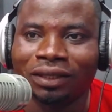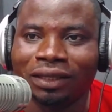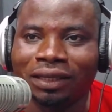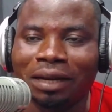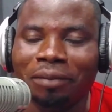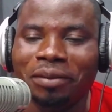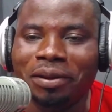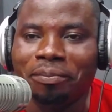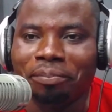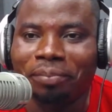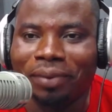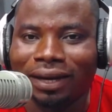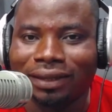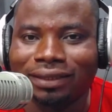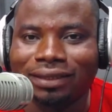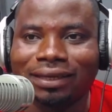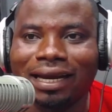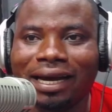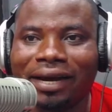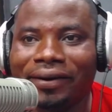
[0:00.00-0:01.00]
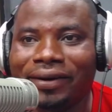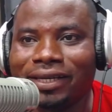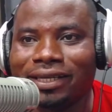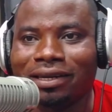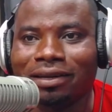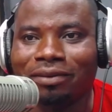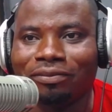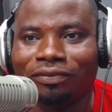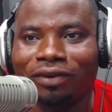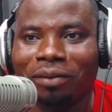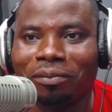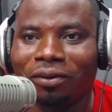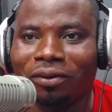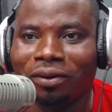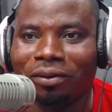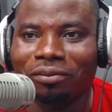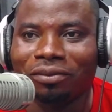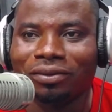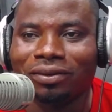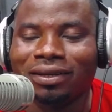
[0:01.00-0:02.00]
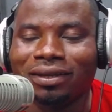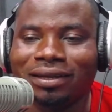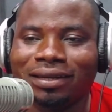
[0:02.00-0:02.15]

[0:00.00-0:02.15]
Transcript: I mean, part in our region and for mom.